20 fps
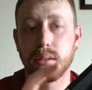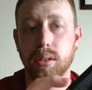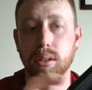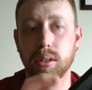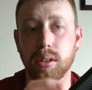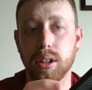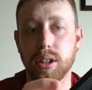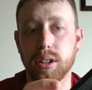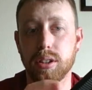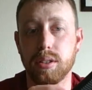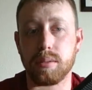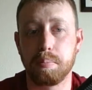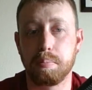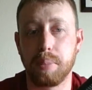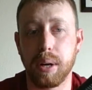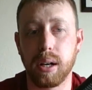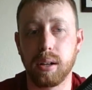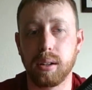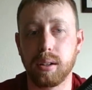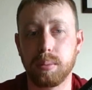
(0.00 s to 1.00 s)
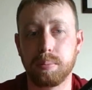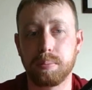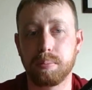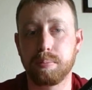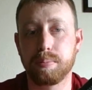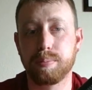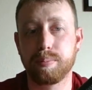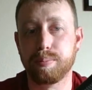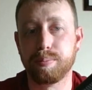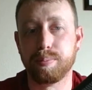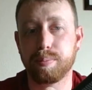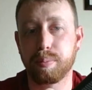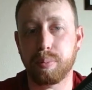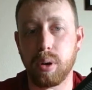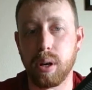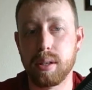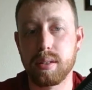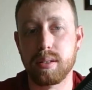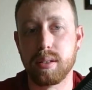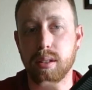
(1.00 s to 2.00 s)
Look, I barely
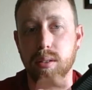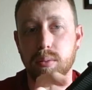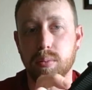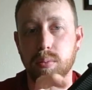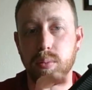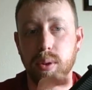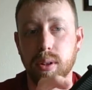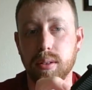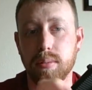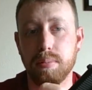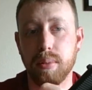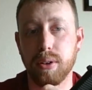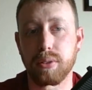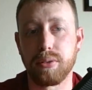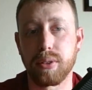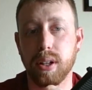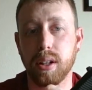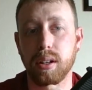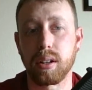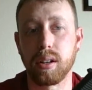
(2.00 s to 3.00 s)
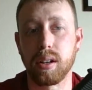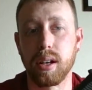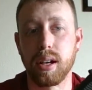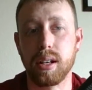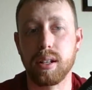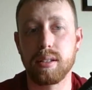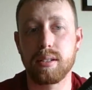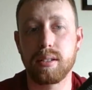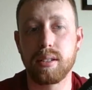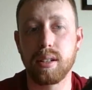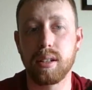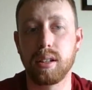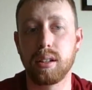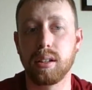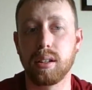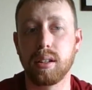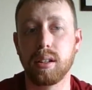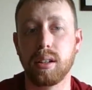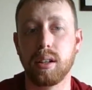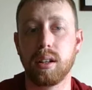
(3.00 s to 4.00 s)
pressed it with my finger and it's done.